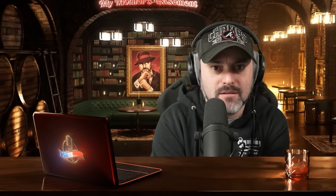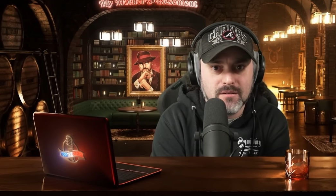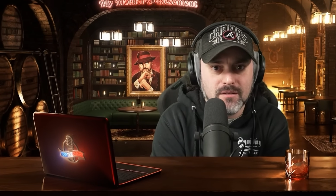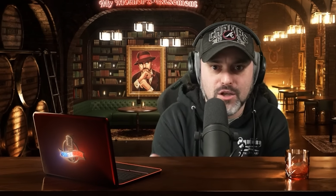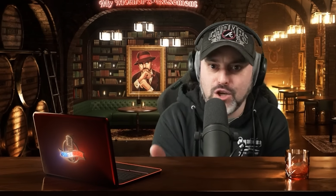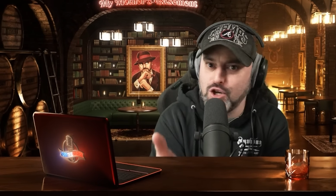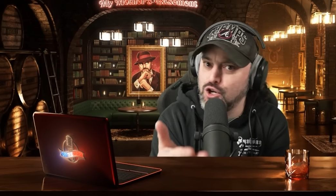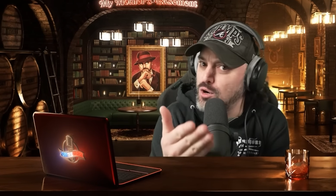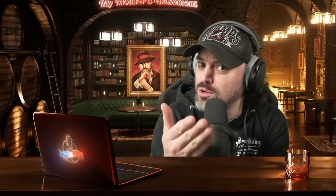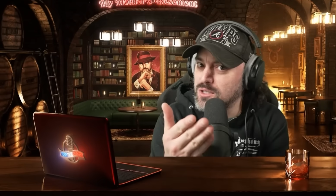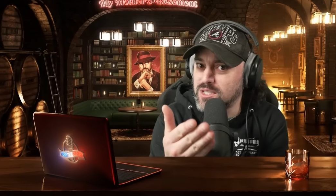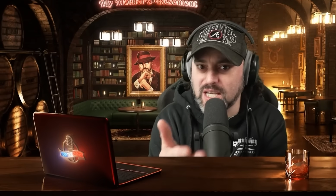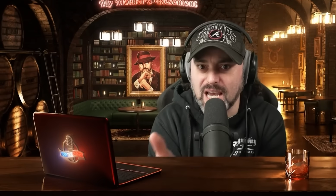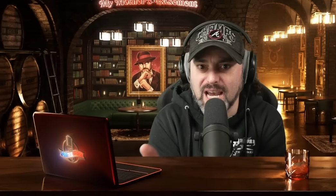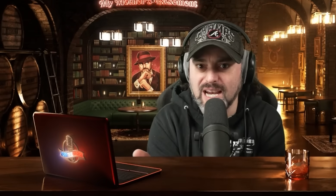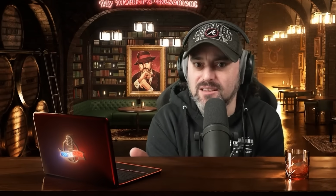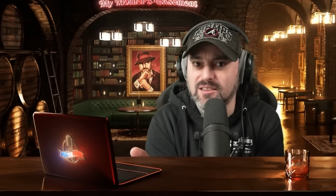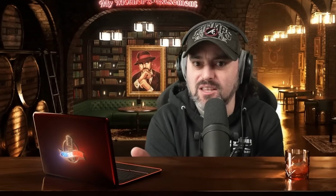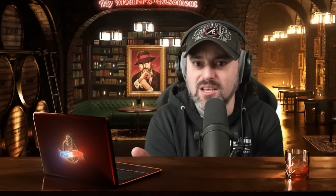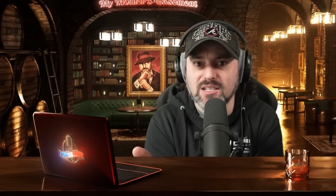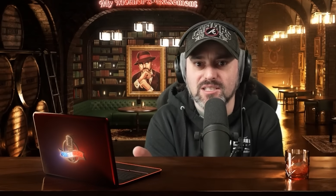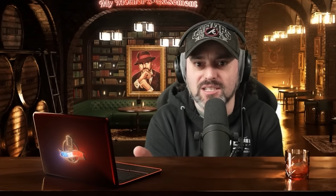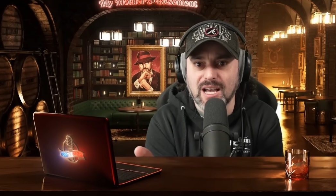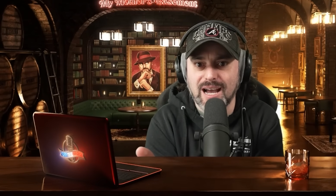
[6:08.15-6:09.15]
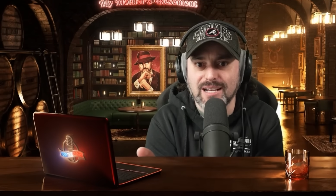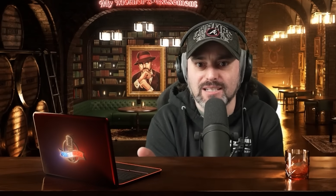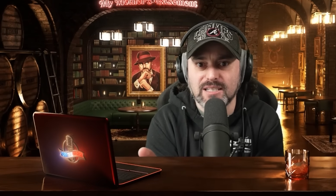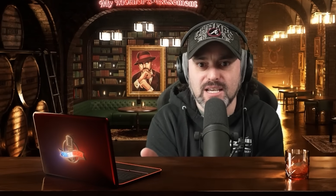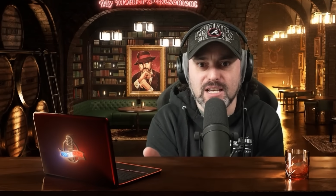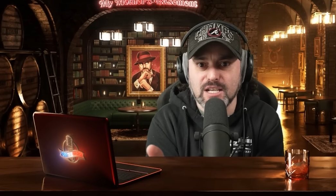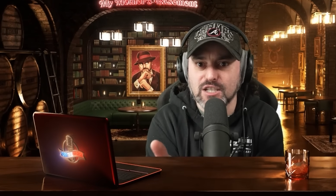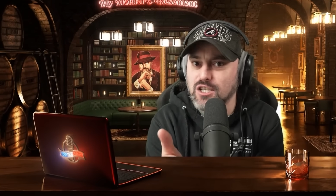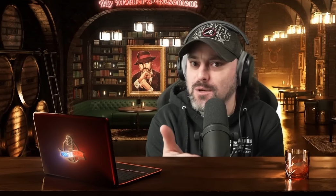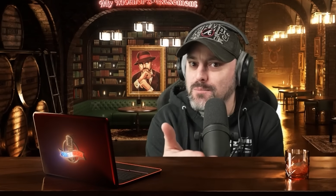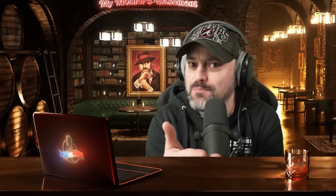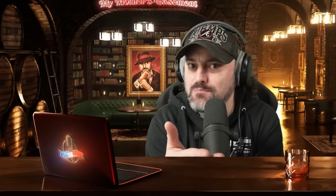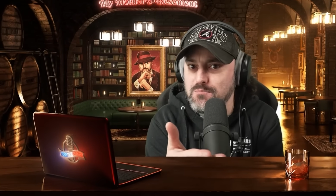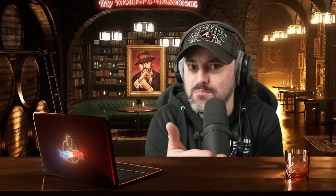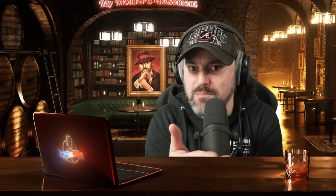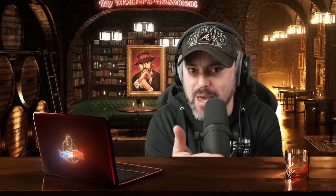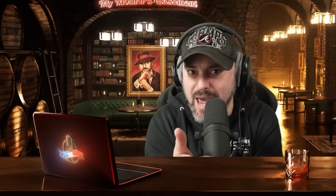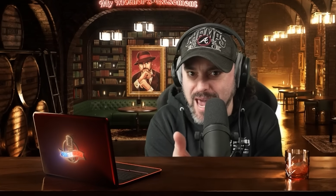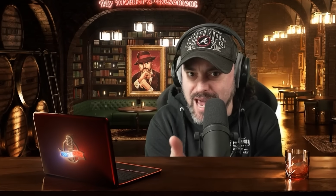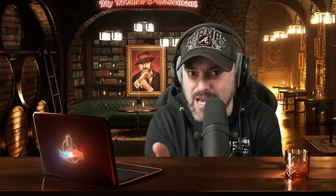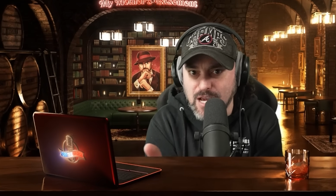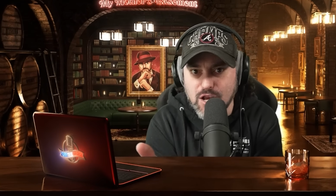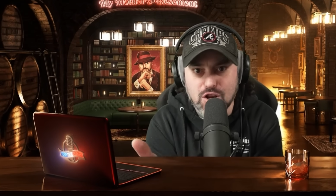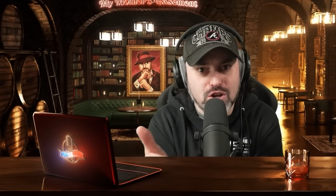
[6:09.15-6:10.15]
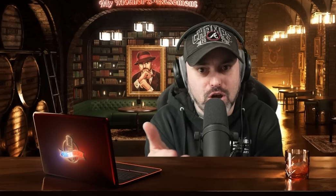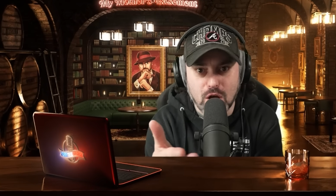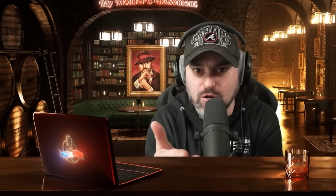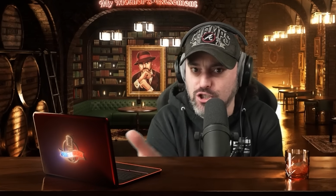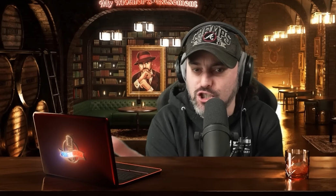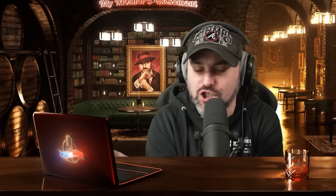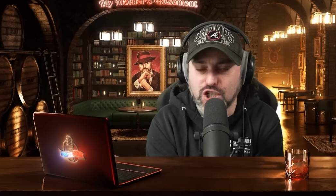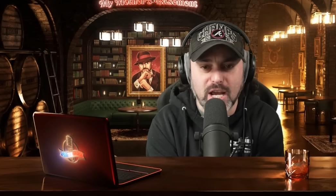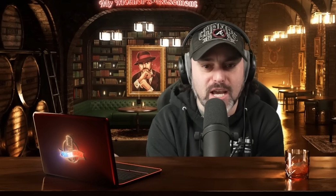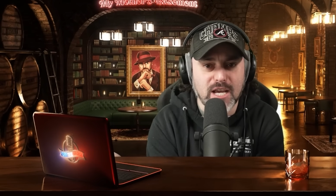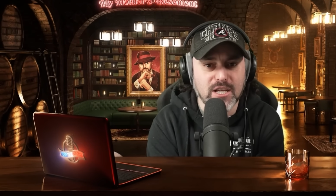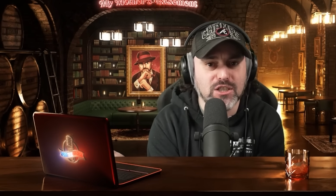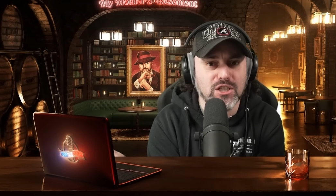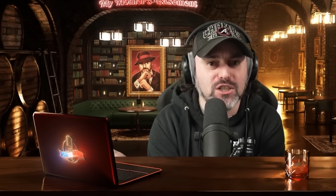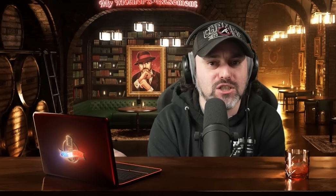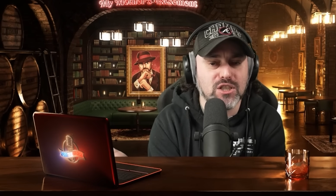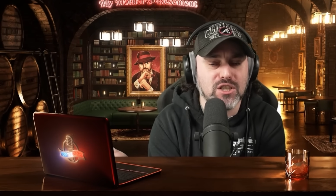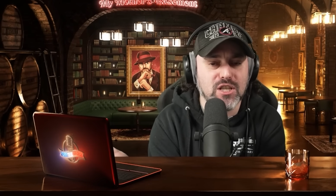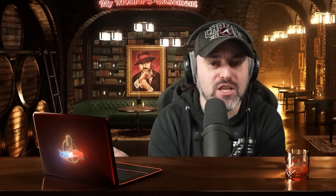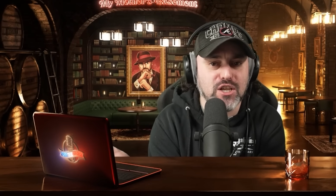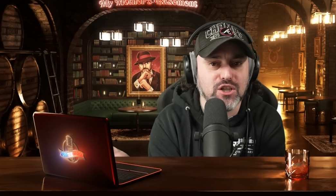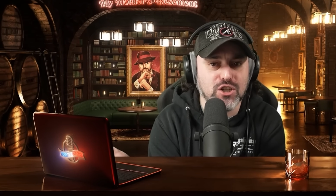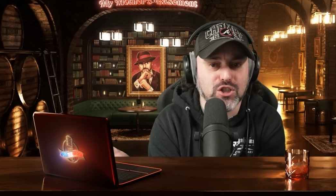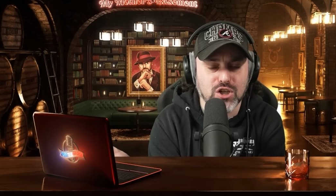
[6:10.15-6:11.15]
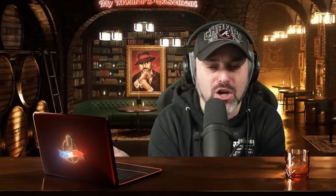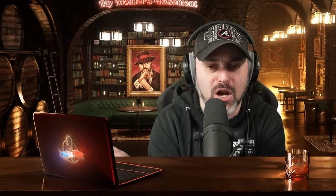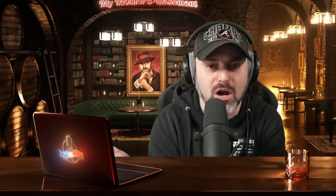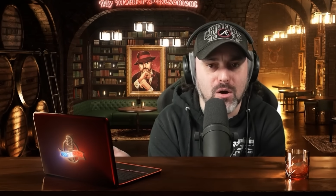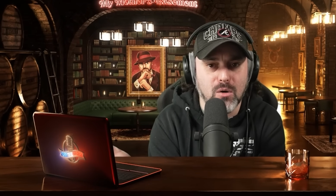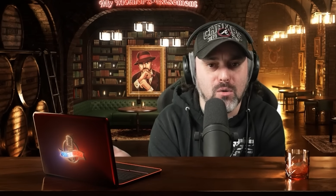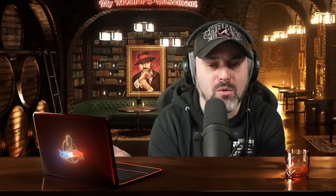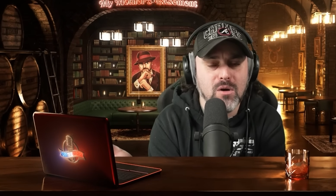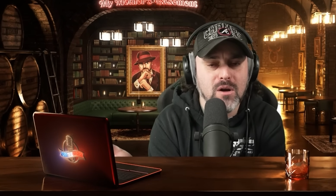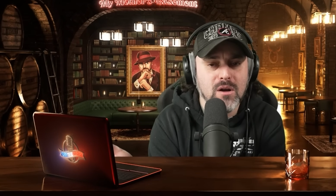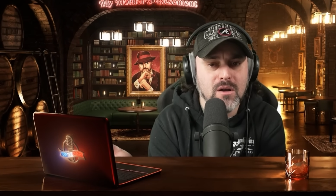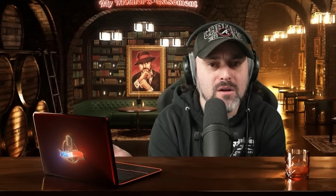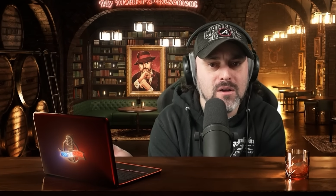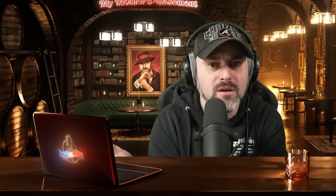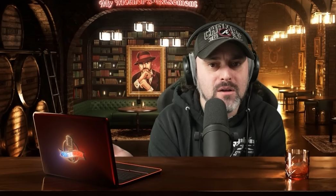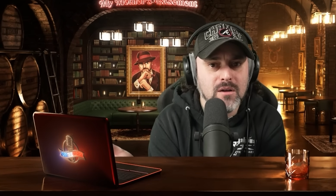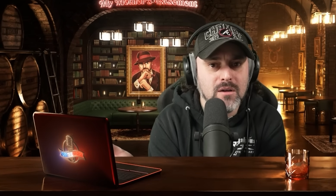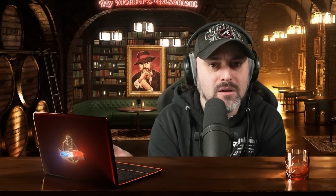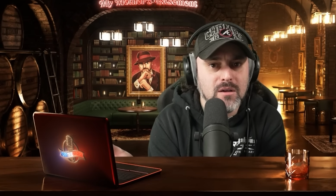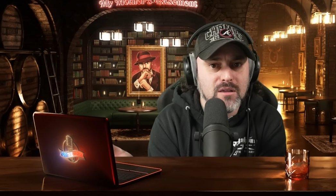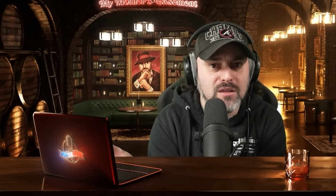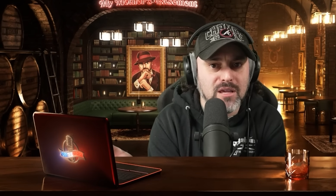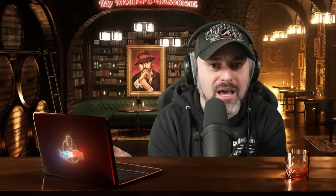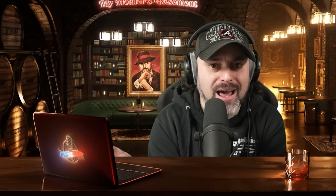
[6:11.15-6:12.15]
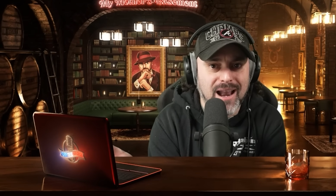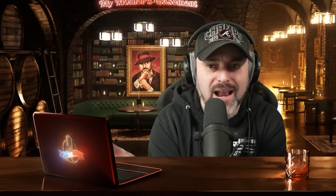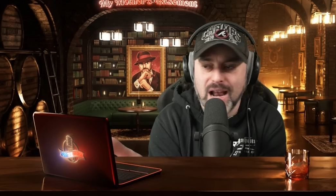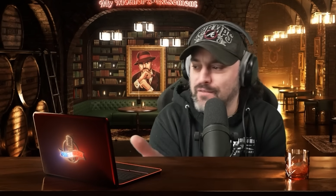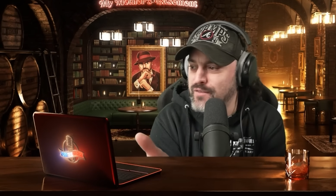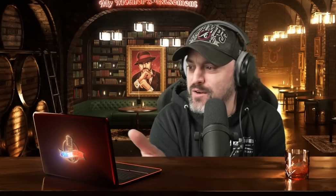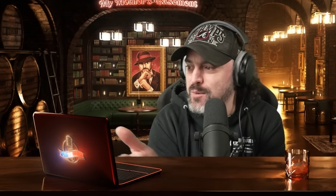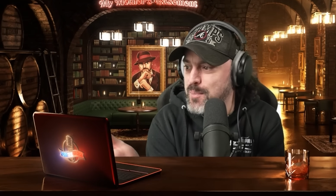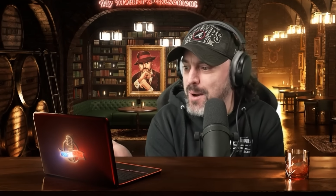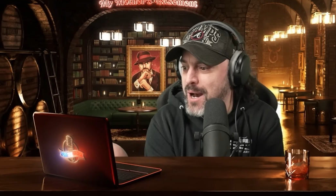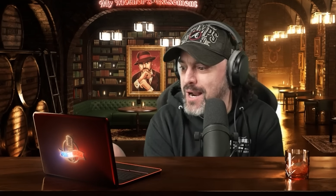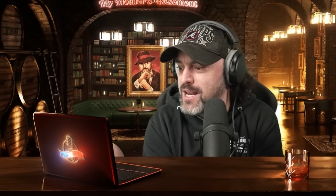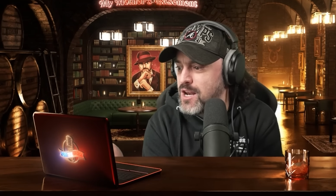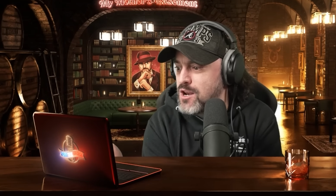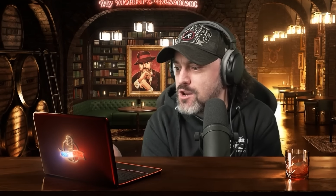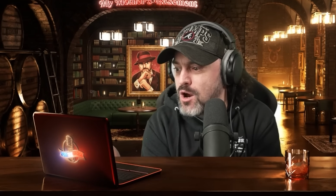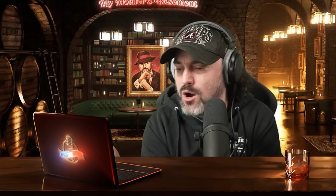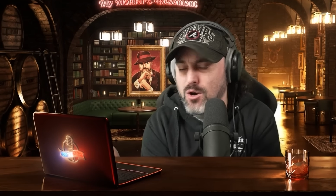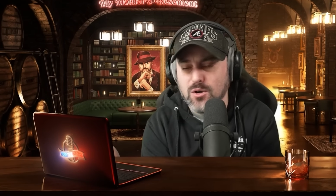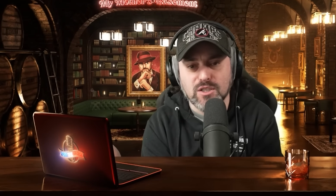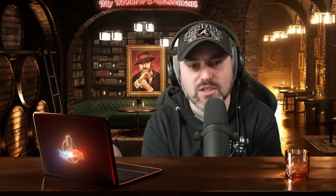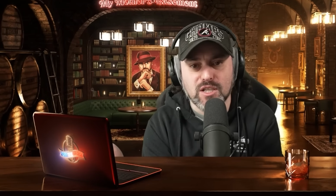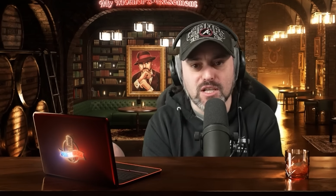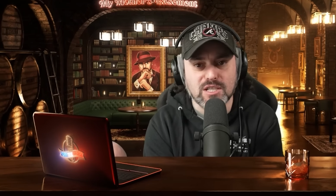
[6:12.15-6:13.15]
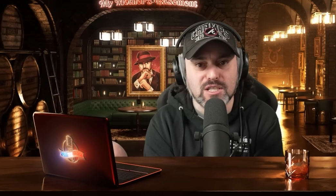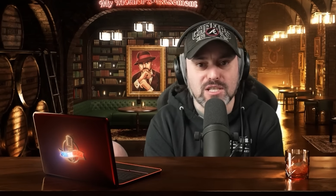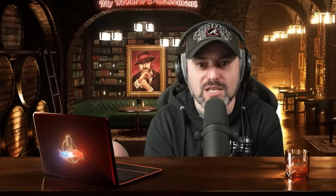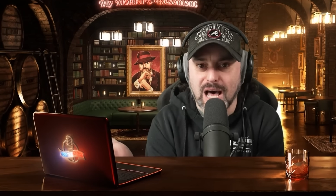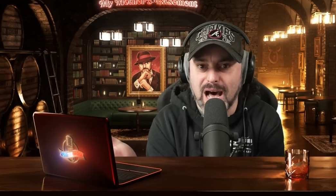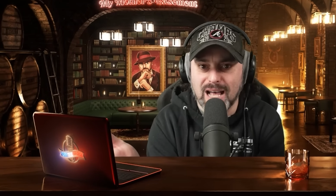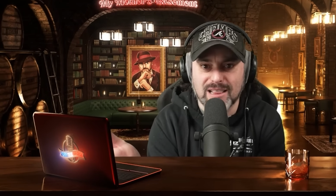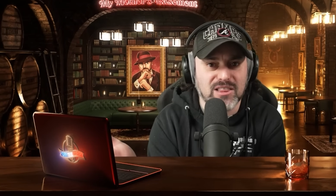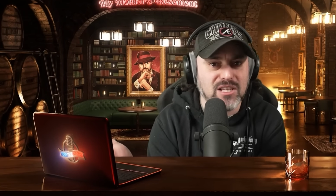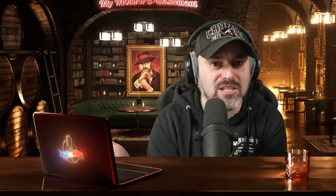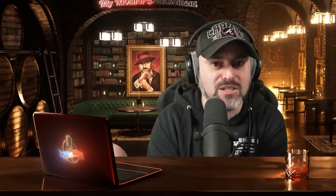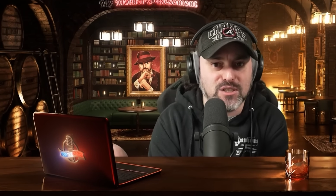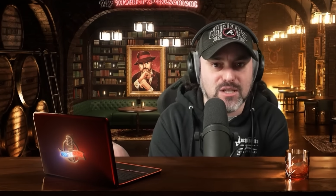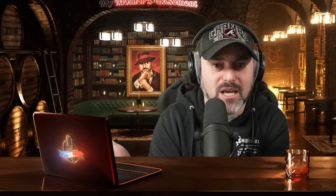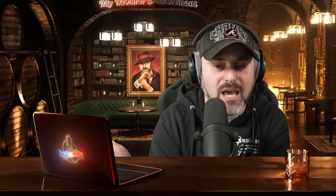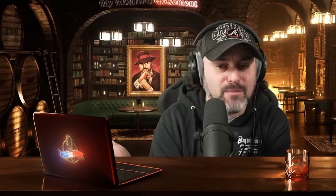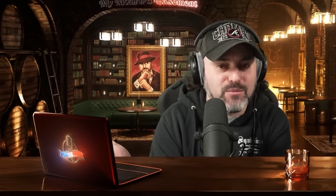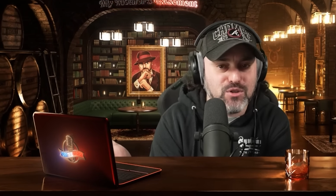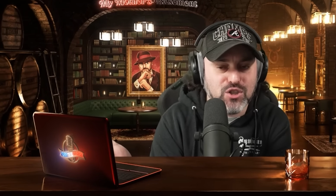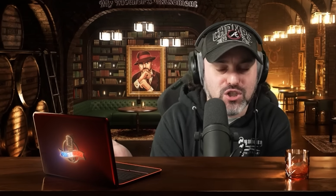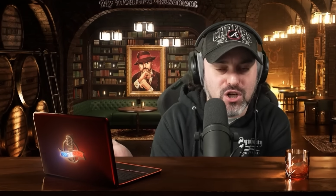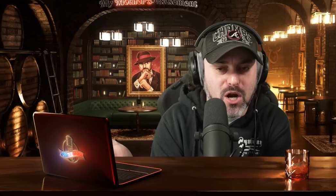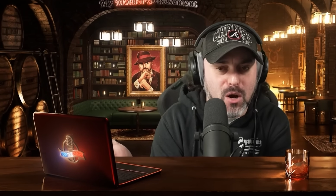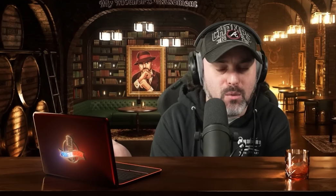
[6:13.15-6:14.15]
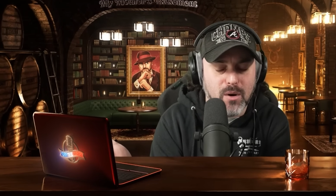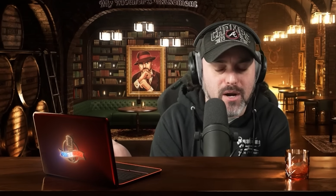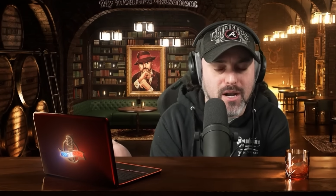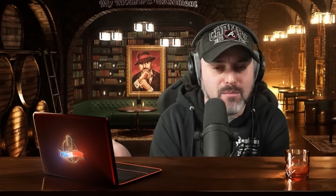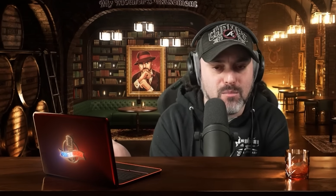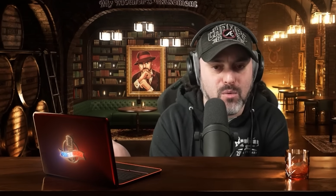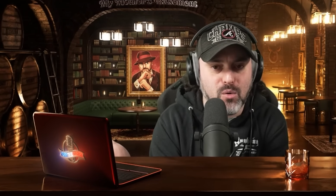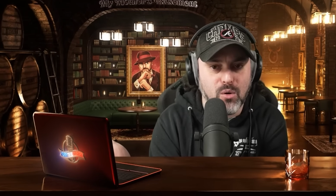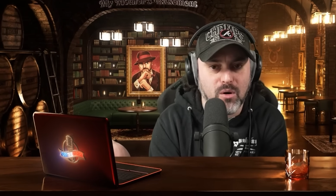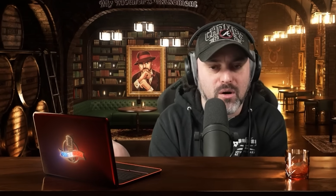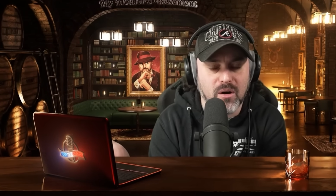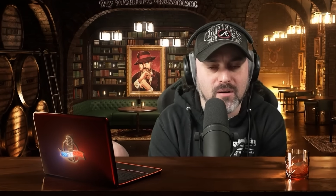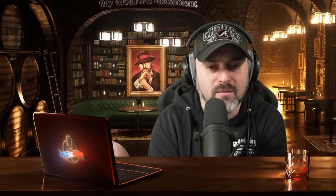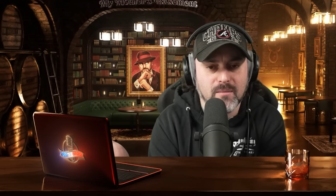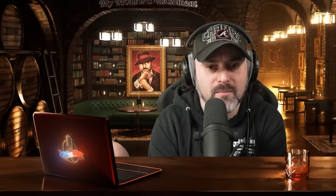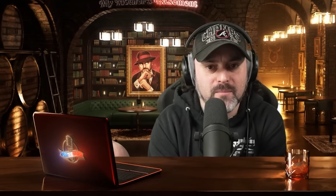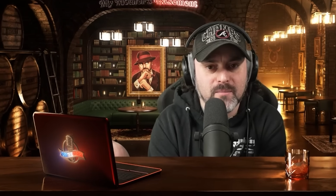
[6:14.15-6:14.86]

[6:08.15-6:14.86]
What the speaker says: You don't take these ideas and make no changes to the show that everybody knows is not the same show anymore.